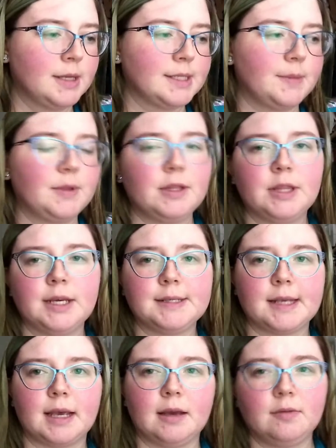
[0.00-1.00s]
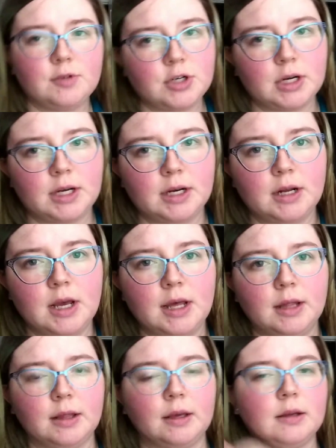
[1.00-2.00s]
Some of the things I have tried,
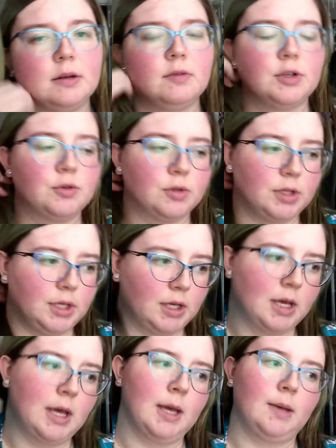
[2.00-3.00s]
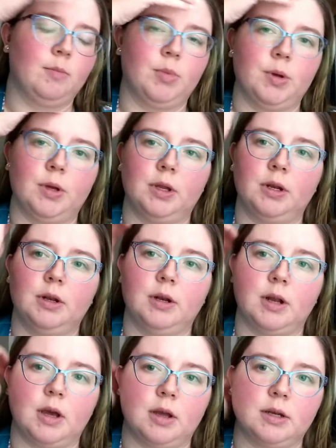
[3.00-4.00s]
like individually, but
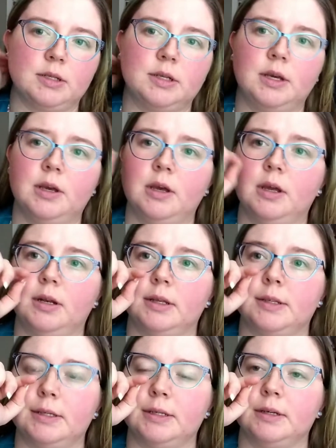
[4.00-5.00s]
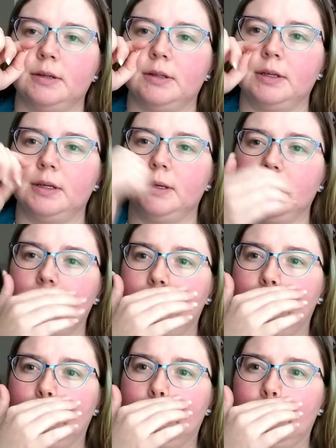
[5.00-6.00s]
not necessarily
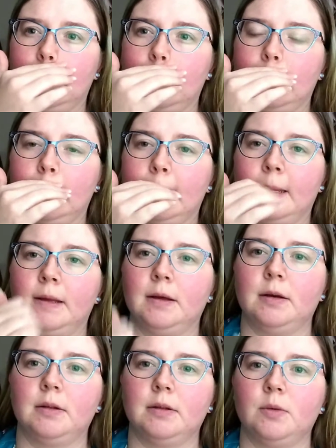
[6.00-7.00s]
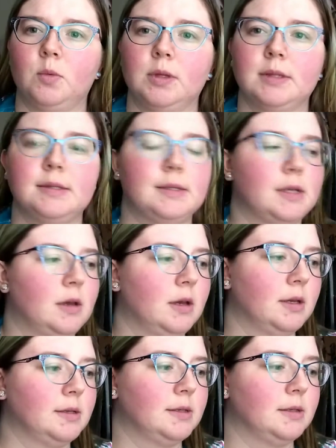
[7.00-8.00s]
all at once.
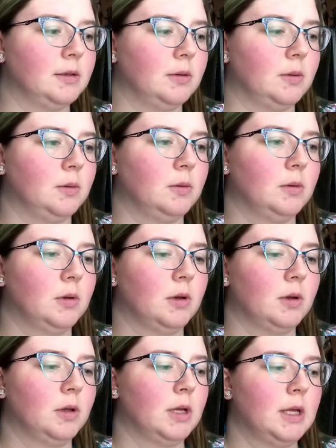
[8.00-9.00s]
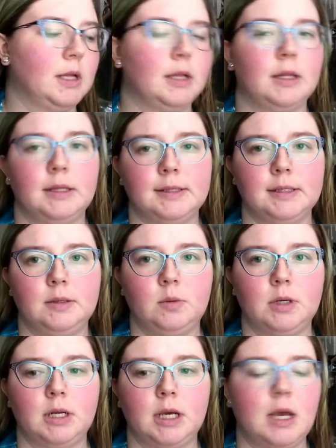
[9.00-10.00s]
So, let's see
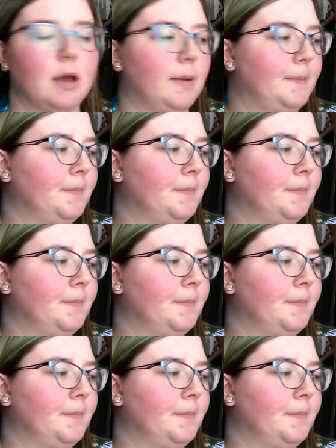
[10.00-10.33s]
what I got.